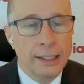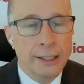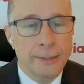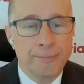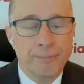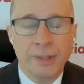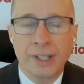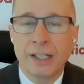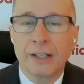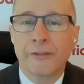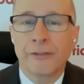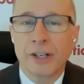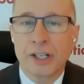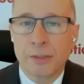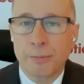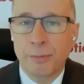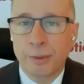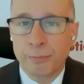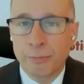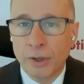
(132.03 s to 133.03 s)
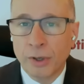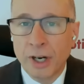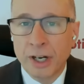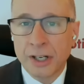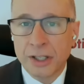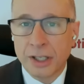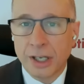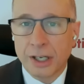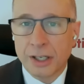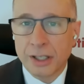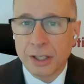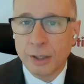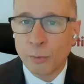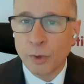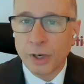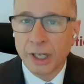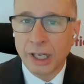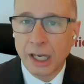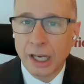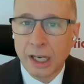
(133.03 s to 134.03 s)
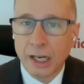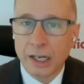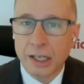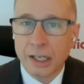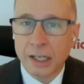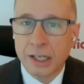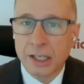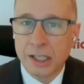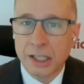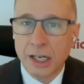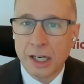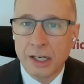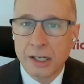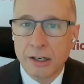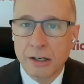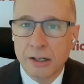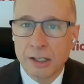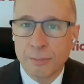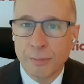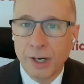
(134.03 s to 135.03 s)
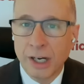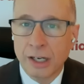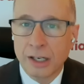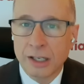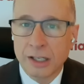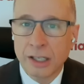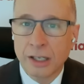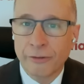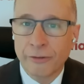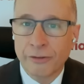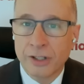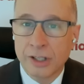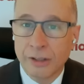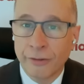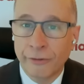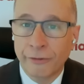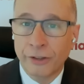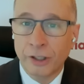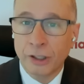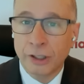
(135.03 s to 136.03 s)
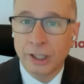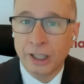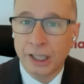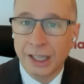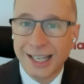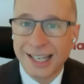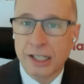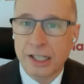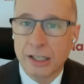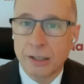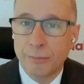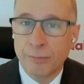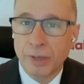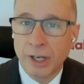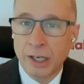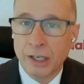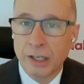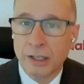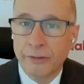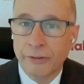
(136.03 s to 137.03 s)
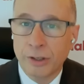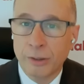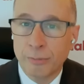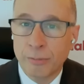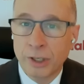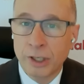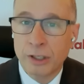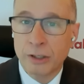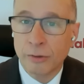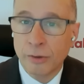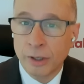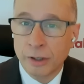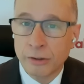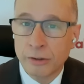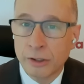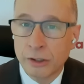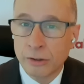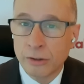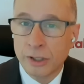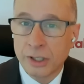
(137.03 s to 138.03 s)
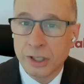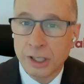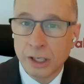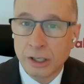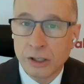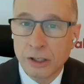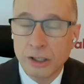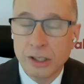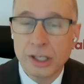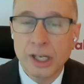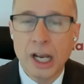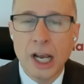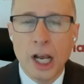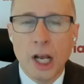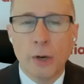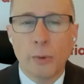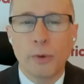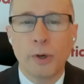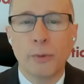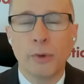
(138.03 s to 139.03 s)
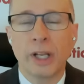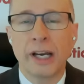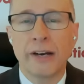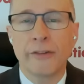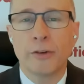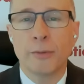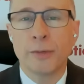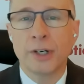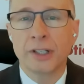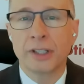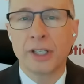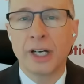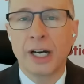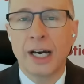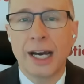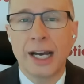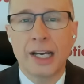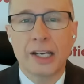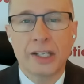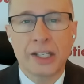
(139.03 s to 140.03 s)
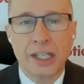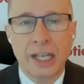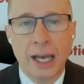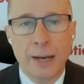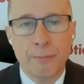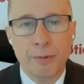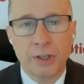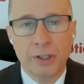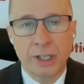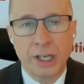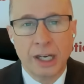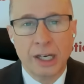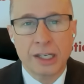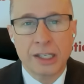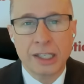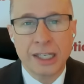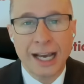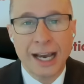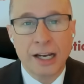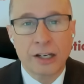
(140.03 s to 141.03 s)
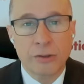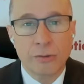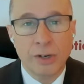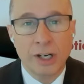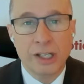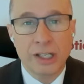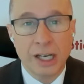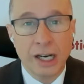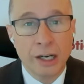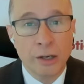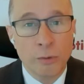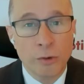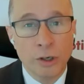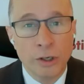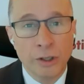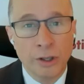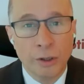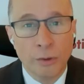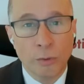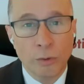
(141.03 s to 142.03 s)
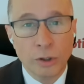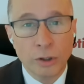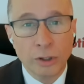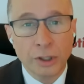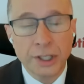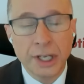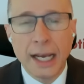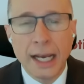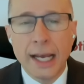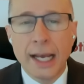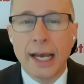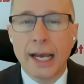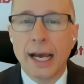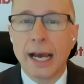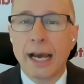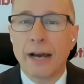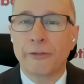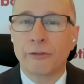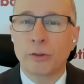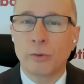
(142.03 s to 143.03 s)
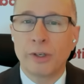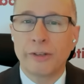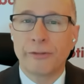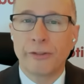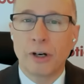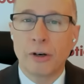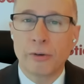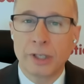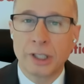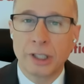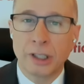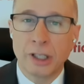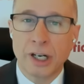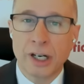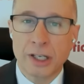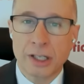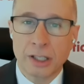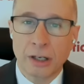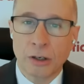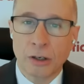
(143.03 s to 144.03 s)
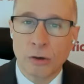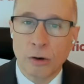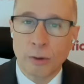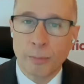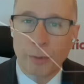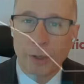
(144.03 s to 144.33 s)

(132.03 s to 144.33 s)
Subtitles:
investment process. And what Canada has done here has made itself severely less competitive compared to other jurisdictions. We will have among the highest capital gains tax rates anywhere in the world after we've already lost our